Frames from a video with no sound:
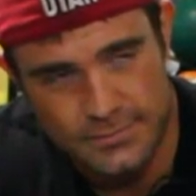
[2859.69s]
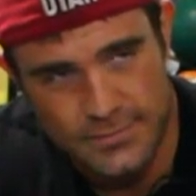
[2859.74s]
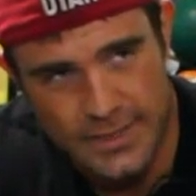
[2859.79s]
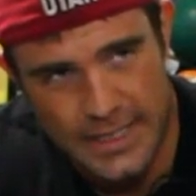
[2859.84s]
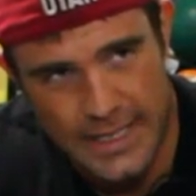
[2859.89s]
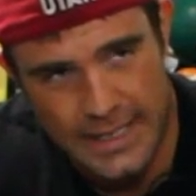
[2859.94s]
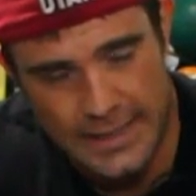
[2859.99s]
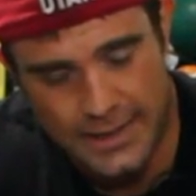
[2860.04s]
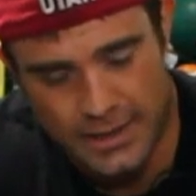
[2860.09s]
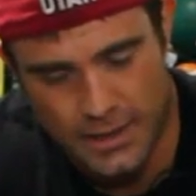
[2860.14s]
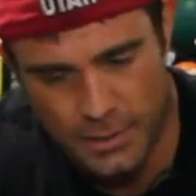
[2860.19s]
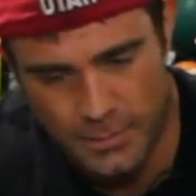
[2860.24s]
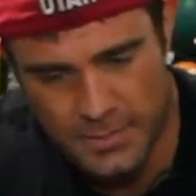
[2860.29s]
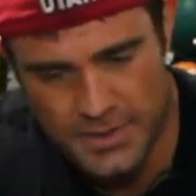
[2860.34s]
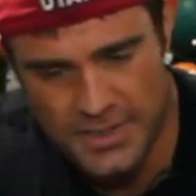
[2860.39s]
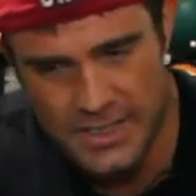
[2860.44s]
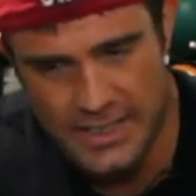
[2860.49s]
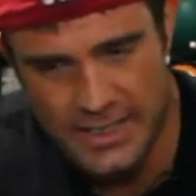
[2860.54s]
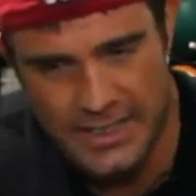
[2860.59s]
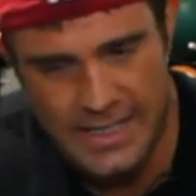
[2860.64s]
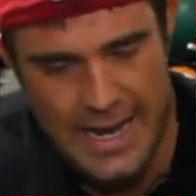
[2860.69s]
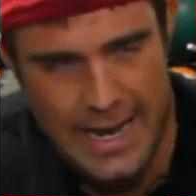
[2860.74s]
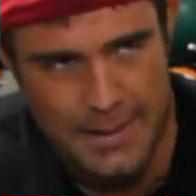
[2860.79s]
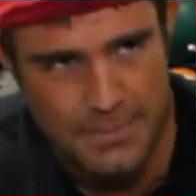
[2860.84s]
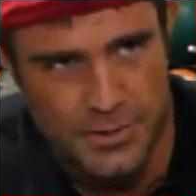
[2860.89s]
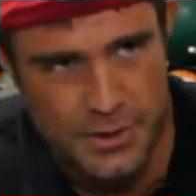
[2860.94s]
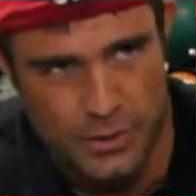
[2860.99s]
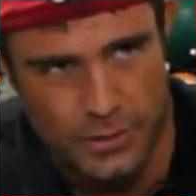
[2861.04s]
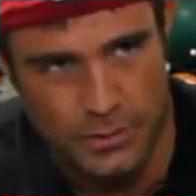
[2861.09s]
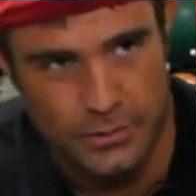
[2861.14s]
encompassed in a
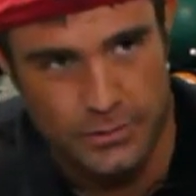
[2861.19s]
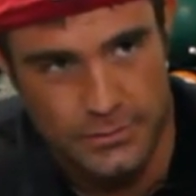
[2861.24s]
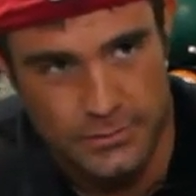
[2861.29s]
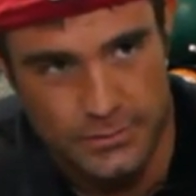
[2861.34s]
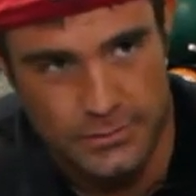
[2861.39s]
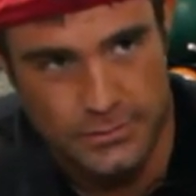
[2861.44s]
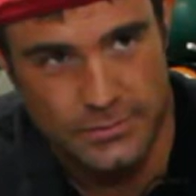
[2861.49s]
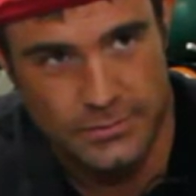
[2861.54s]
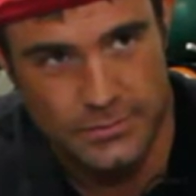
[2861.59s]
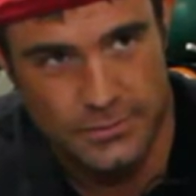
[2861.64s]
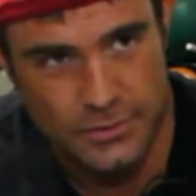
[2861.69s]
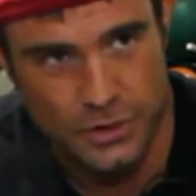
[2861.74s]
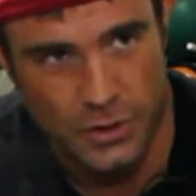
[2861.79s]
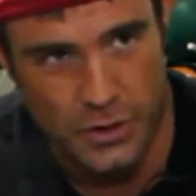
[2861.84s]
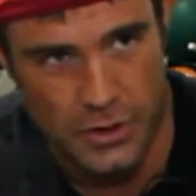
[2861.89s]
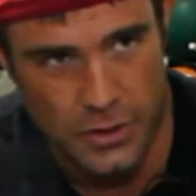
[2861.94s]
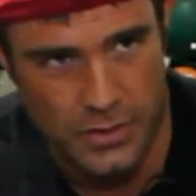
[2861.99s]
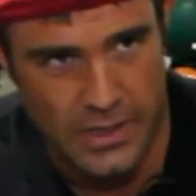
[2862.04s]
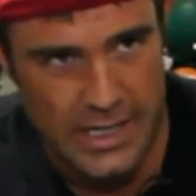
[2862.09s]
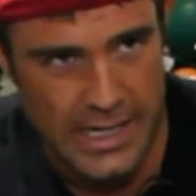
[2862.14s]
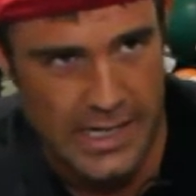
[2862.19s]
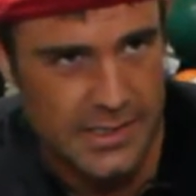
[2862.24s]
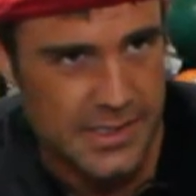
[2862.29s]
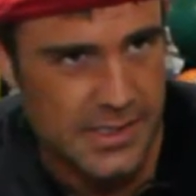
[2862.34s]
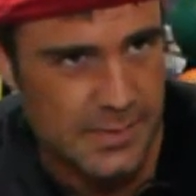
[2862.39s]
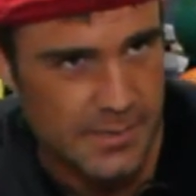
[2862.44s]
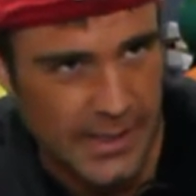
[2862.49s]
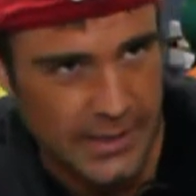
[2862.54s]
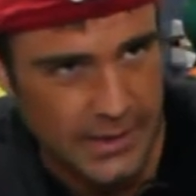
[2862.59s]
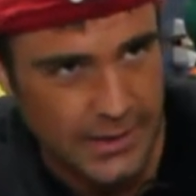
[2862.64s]
capsule so you can't
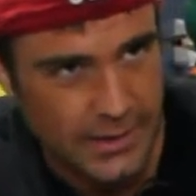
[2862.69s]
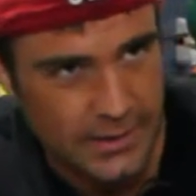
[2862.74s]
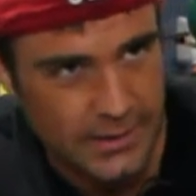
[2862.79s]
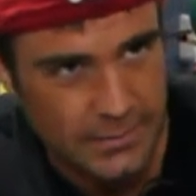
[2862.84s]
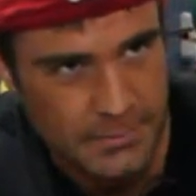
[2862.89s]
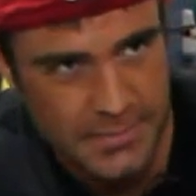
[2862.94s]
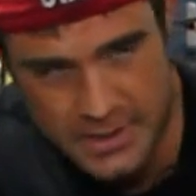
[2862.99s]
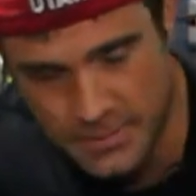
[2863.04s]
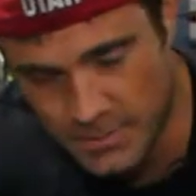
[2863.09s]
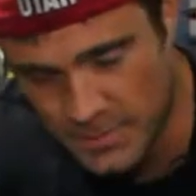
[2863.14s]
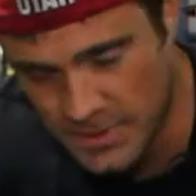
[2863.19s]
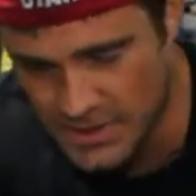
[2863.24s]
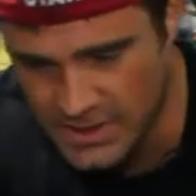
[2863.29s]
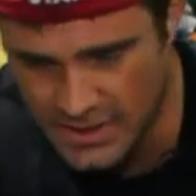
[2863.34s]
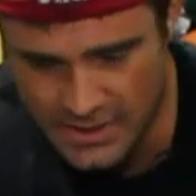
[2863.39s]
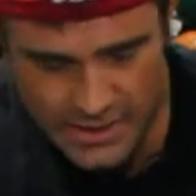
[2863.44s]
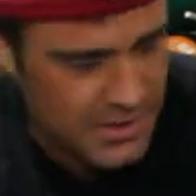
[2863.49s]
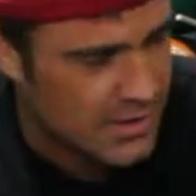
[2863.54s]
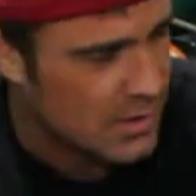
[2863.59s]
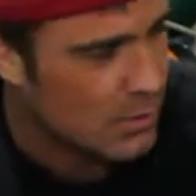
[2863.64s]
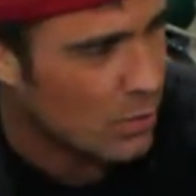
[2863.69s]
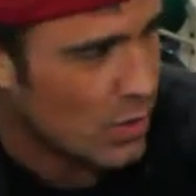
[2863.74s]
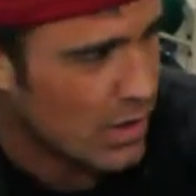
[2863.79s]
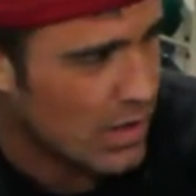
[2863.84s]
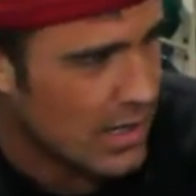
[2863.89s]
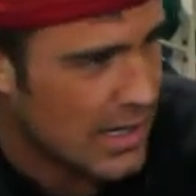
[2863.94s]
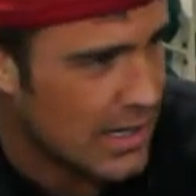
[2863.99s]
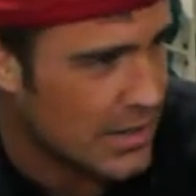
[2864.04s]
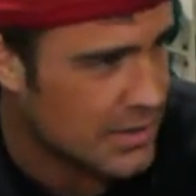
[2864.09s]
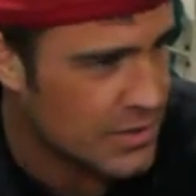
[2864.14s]
smell it, but it's been sitting in some
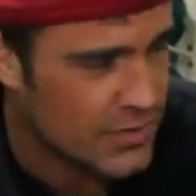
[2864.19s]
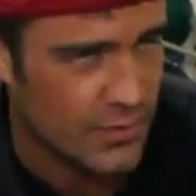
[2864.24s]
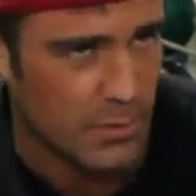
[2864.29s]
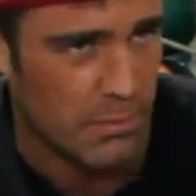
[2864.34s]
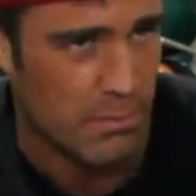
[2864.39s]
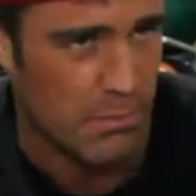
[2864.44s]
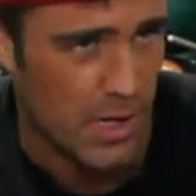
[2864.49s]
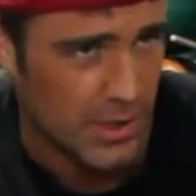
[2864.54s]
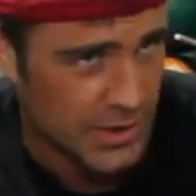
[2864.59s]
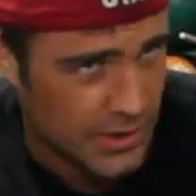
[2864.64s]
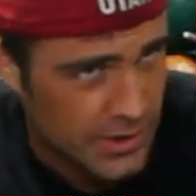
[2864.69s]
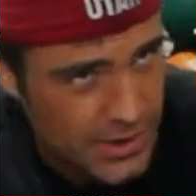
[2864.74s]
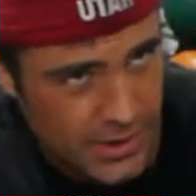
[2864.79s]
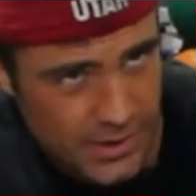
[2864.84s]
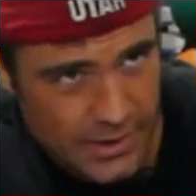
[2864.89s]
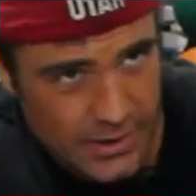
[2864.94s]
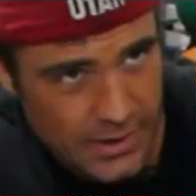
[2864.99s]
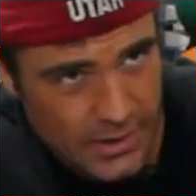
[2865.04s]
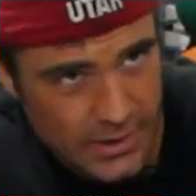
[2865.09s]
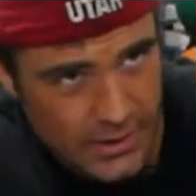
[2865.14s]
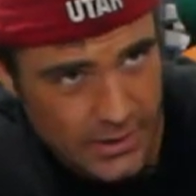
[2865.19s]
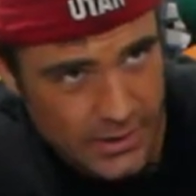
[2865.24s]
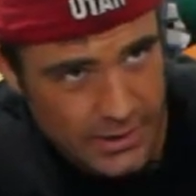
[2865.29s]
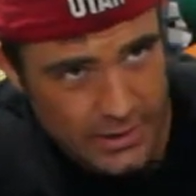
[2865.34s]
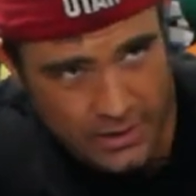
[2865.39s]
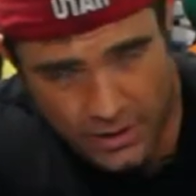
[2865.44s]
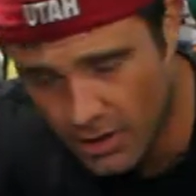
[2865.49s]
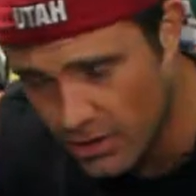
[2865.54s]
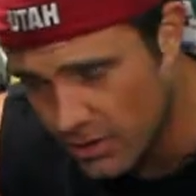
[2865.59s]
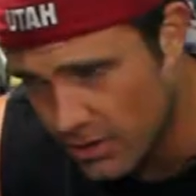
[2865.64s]
warehouse for months in
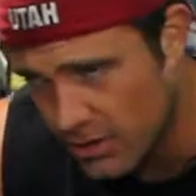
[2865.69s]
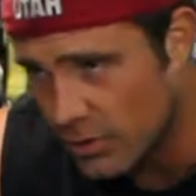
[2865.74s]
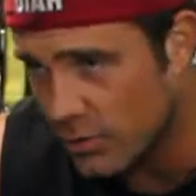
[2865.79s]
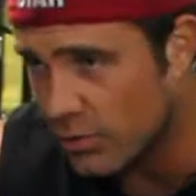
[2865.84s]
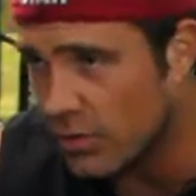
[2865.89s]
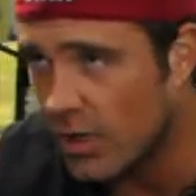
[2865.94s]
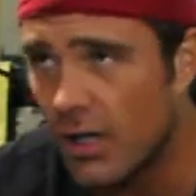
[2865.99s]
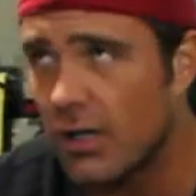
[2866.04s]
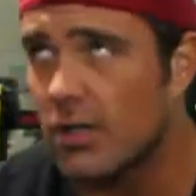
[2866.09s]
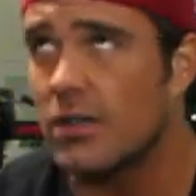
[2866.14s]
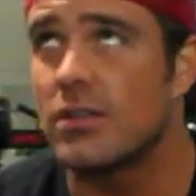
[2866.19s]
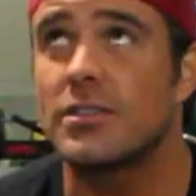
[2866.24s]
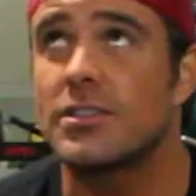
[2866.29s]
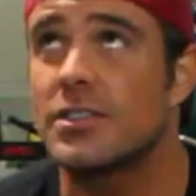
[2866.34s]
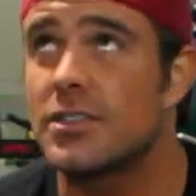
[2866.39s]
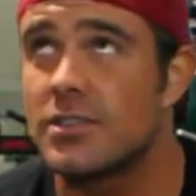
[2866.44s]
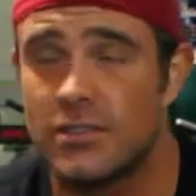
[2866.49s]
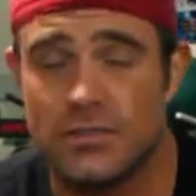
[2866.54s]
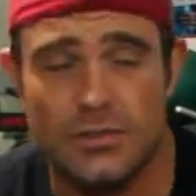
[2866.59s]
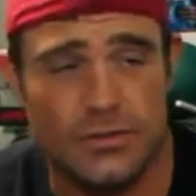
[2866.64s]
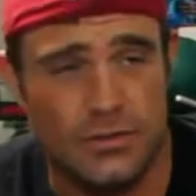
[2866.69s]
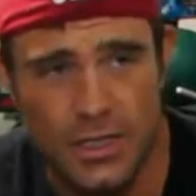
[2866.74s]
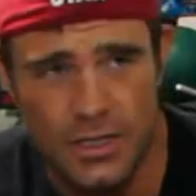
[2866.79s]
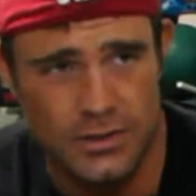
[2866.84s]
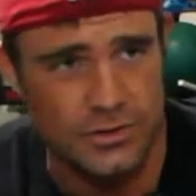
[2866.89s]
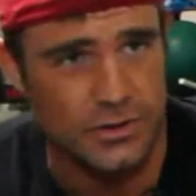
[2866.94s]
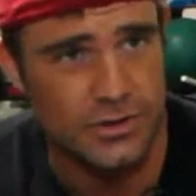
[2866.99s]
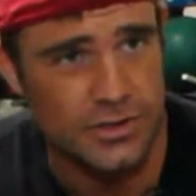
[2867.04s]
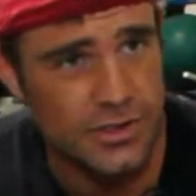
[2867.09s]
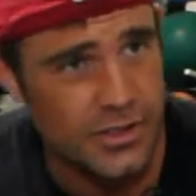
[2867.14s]
hundreds
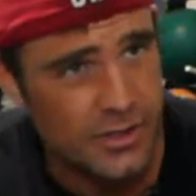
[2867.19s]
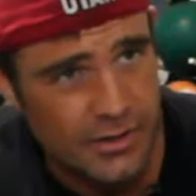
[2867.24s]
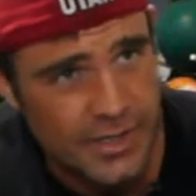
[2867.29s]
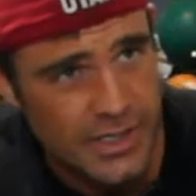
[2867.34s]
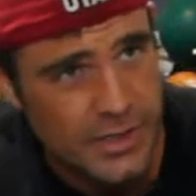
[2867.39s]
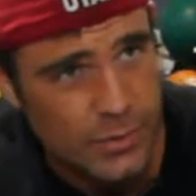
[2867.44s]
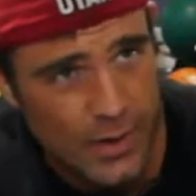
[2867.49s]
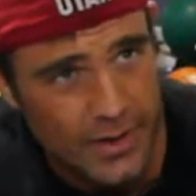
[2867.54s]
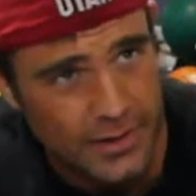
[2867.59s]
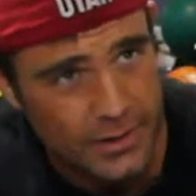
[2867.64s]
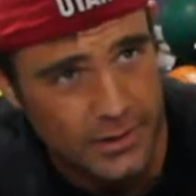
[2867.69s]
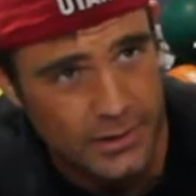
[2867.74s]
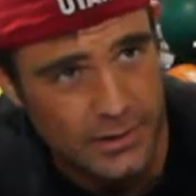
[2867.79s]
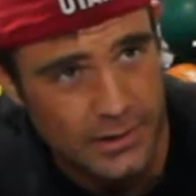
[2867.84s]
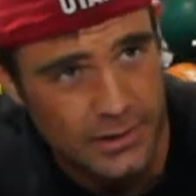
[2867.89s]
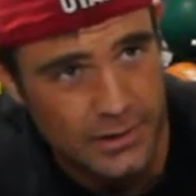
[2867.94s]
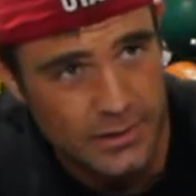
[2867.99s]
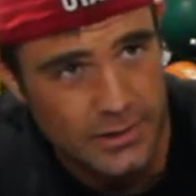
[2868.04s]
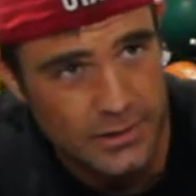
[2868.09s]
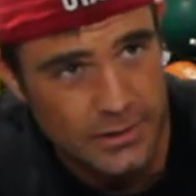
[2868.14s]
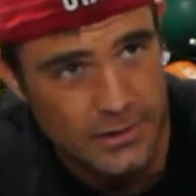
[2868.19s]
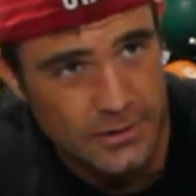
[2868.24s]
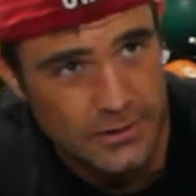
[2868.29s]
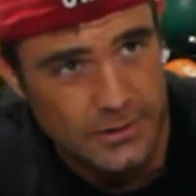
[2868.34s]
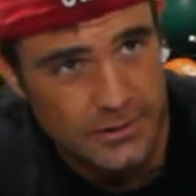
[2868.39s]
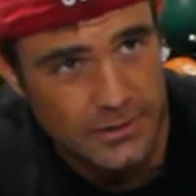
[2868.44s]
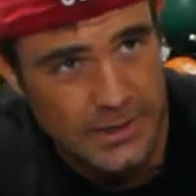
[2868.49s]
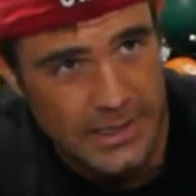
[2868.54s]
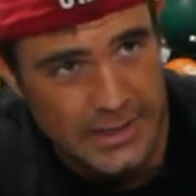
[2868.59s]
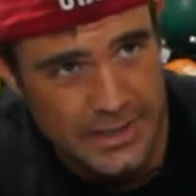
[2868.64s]
of degrees weather,
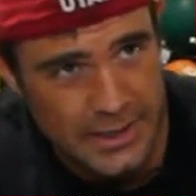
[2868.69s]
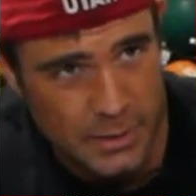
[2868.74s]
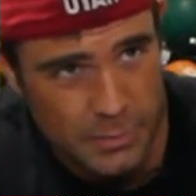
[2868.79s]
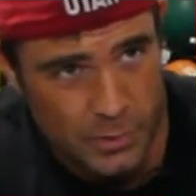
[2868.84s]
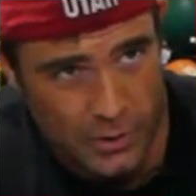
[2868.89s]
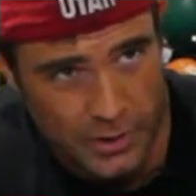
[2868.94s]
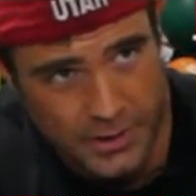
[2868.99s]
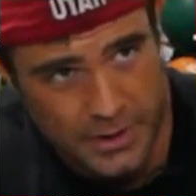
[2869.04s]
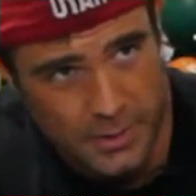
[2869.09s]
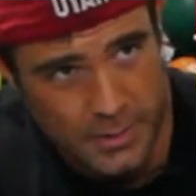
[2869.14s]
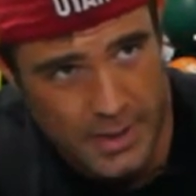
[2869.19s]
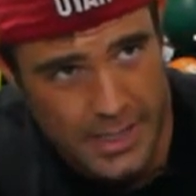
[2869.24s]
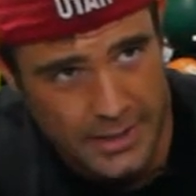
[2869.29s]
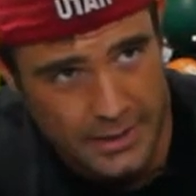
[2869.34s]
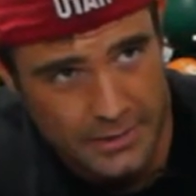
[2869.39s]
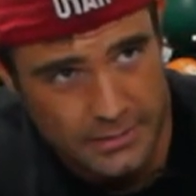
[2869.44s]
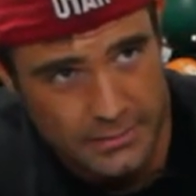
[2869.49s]
and then you put it in your body.